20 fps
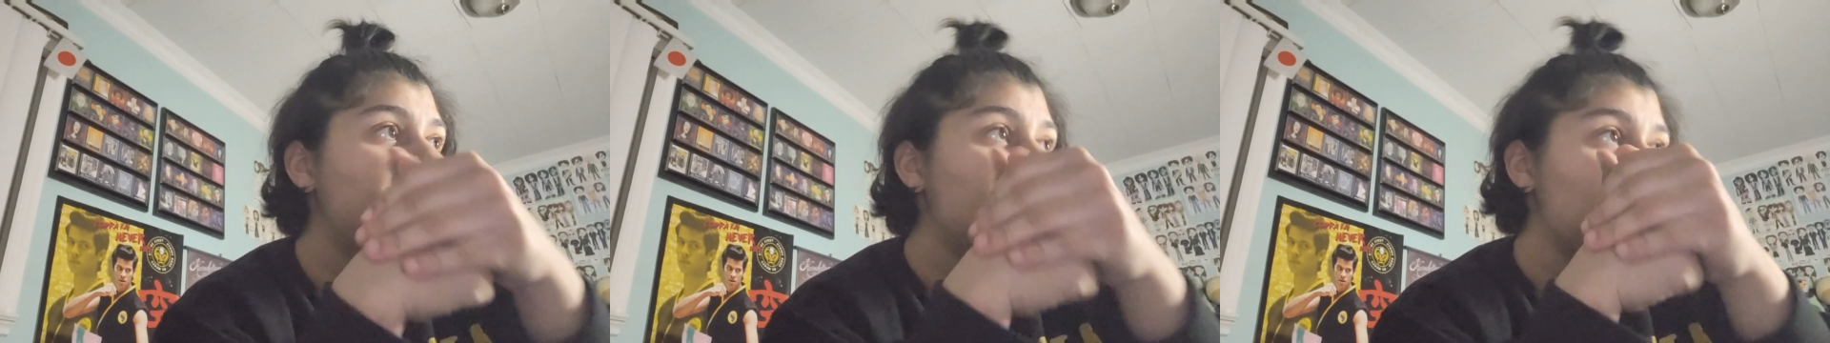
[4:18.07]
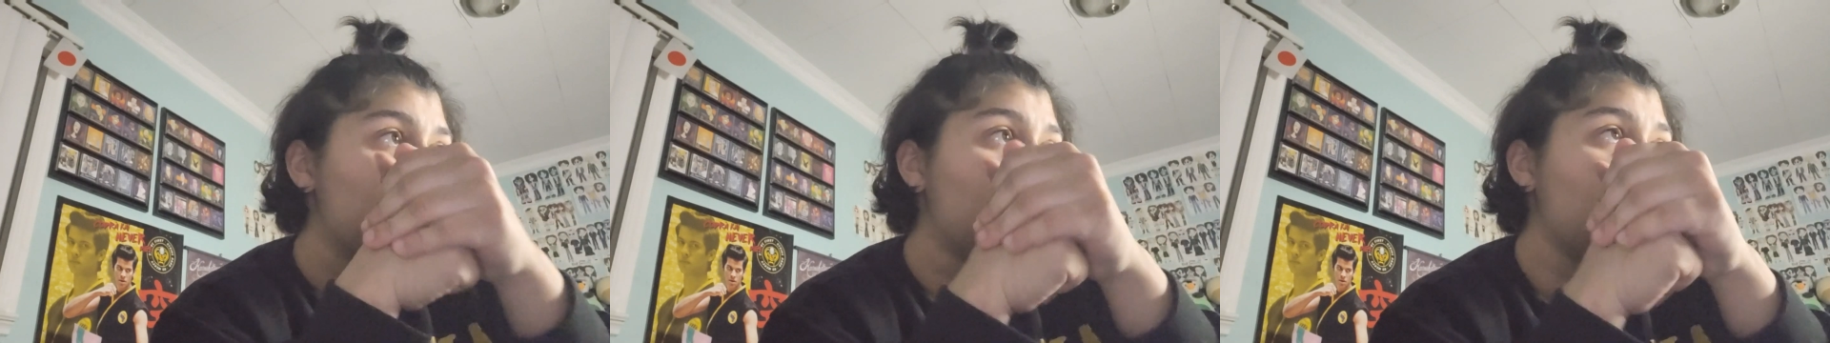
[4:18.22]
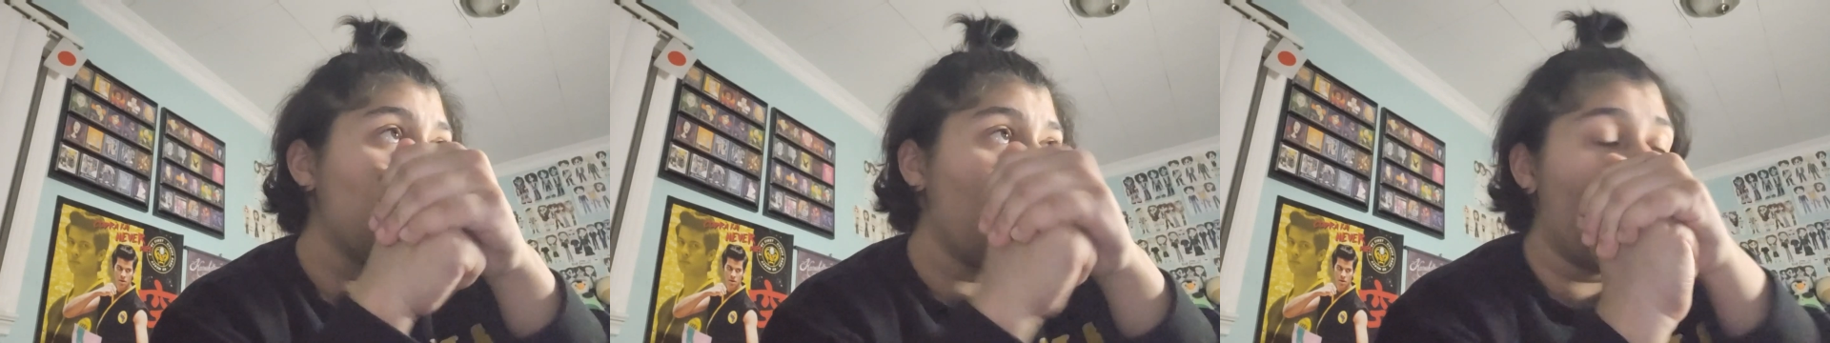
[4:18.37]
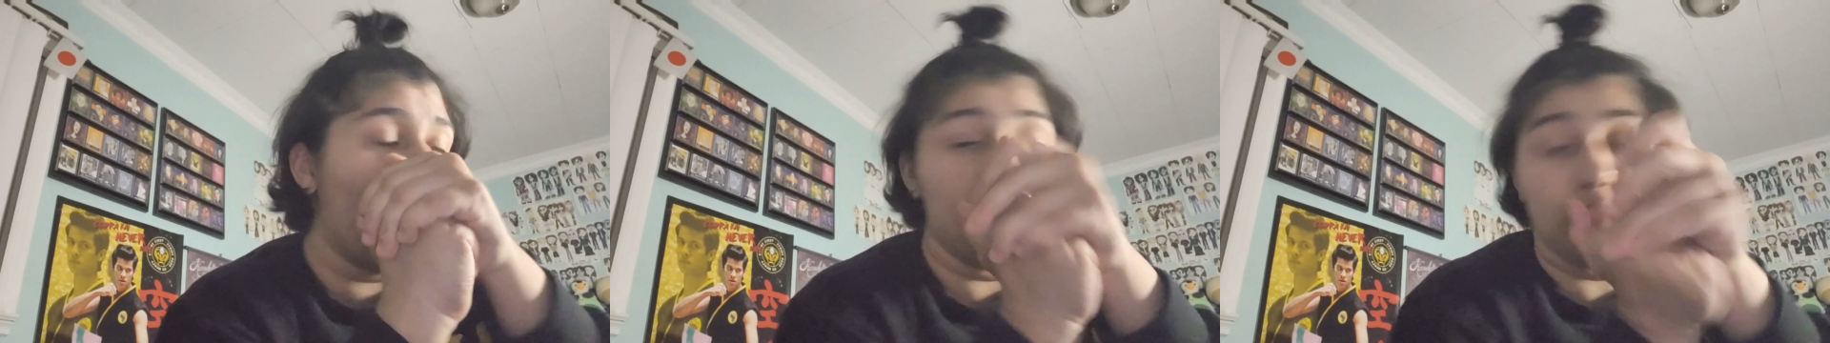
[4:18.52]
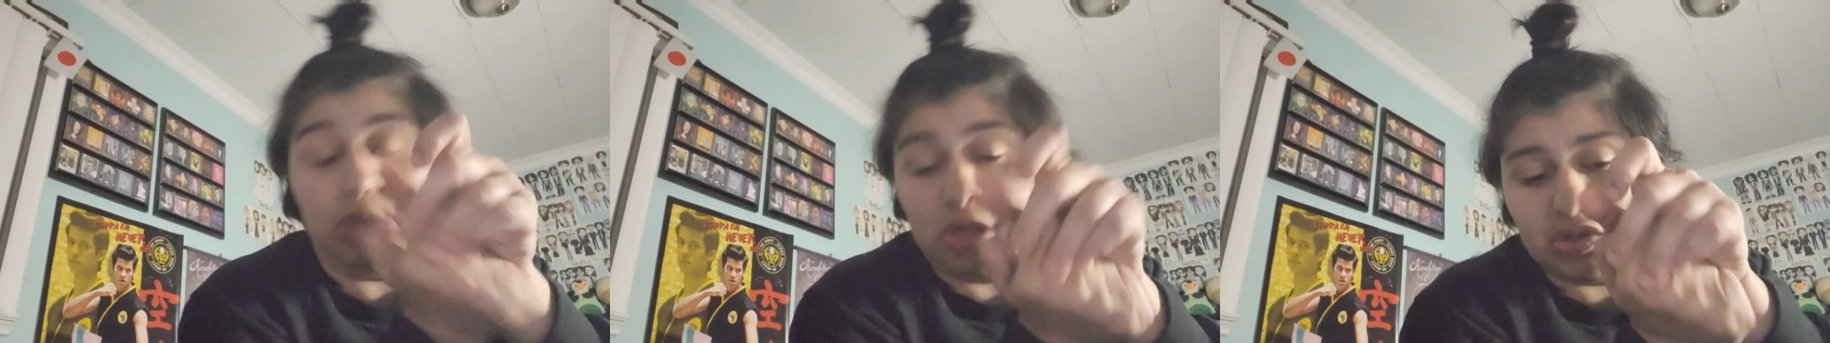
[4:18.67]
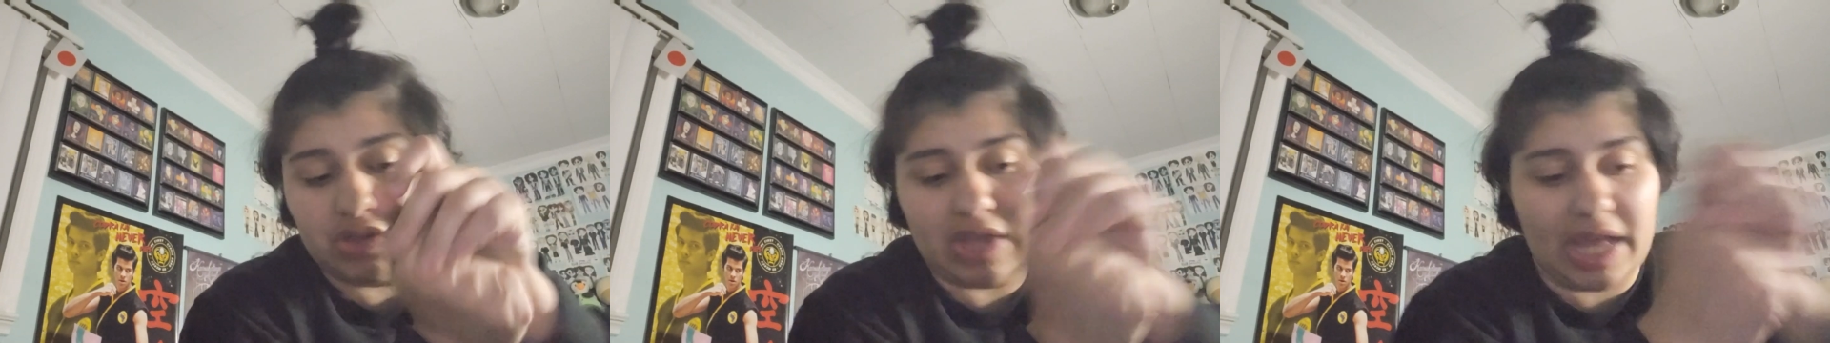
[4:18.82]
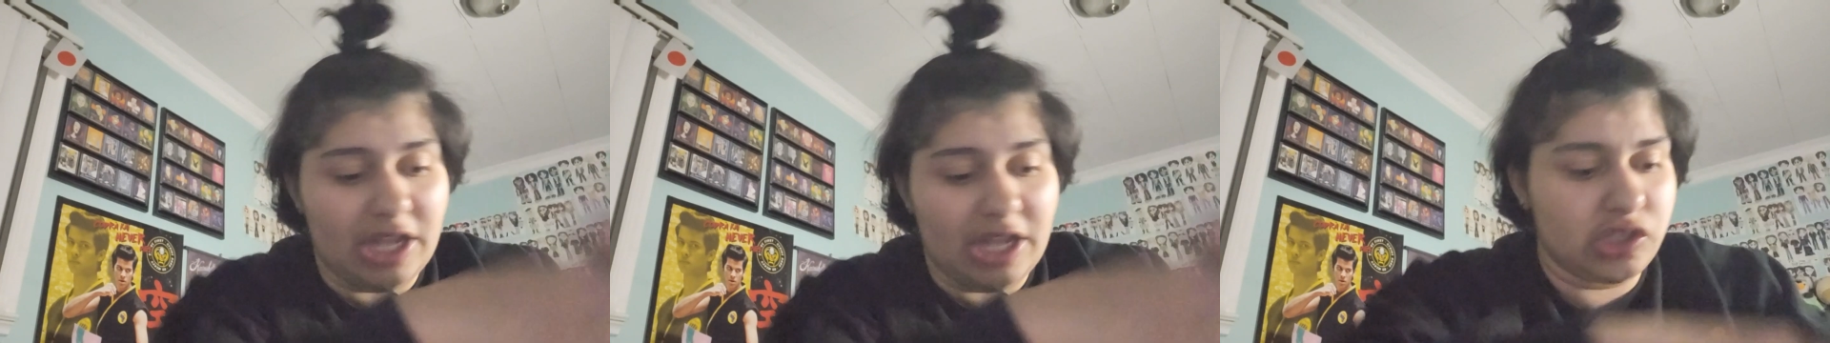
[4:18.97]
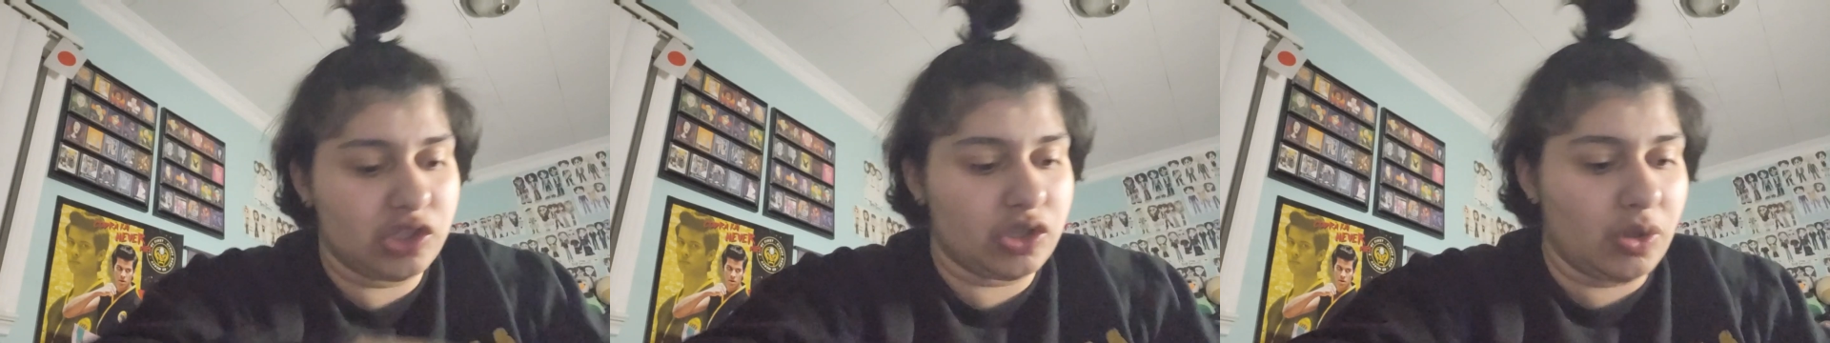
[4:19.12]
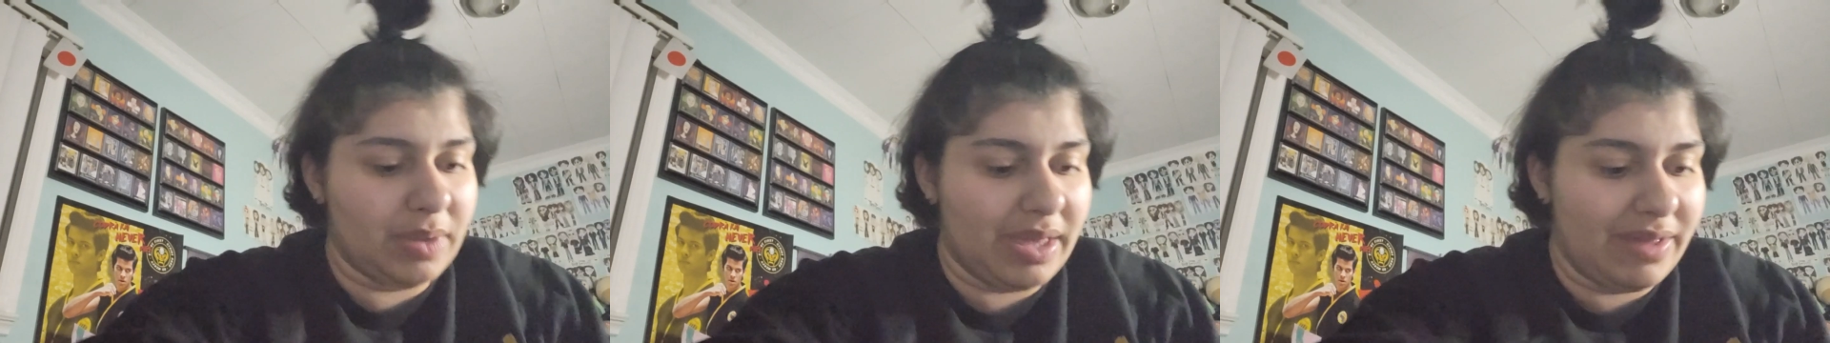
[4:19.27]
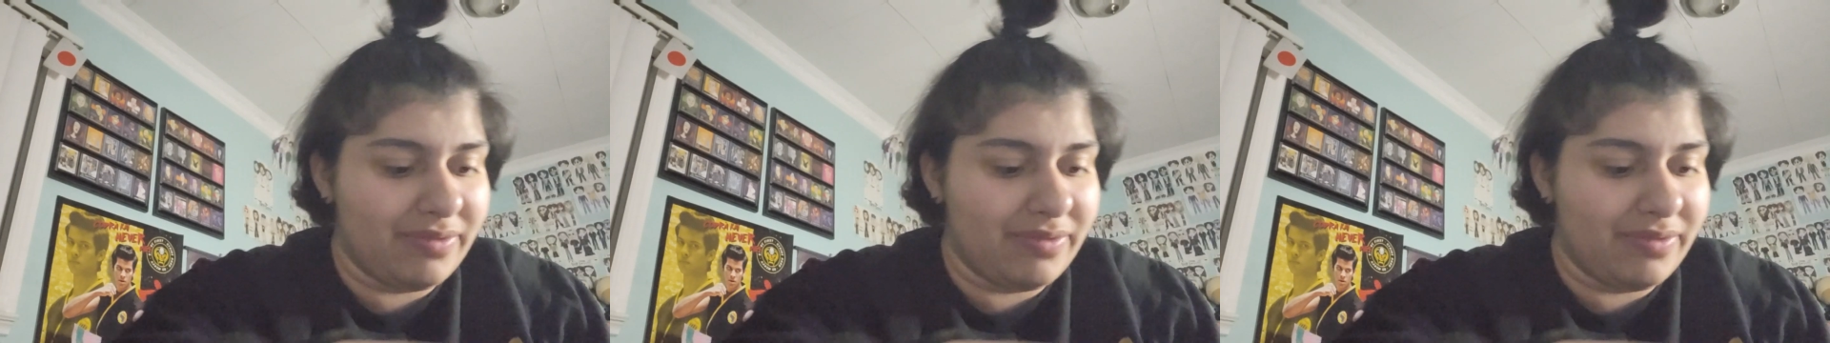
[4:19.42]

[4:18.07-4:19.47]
So there's that. So we